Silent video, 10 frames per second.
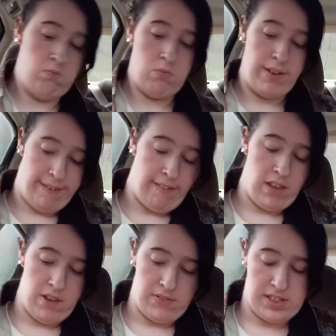what I got
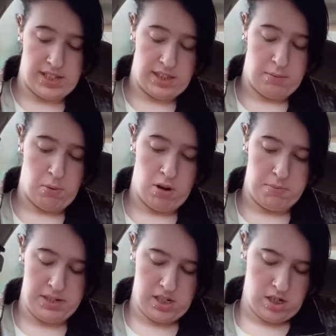left, it's at the
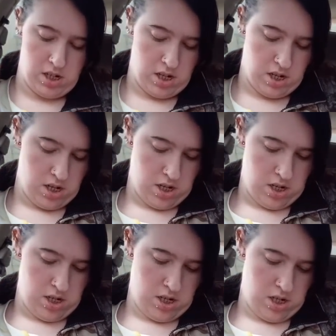apartment.
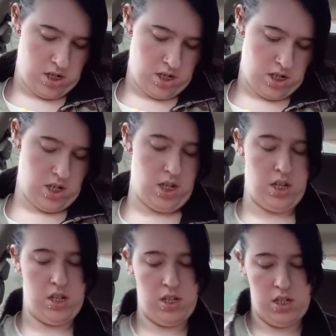
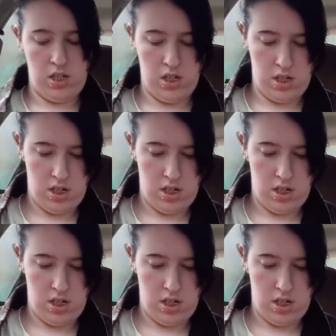And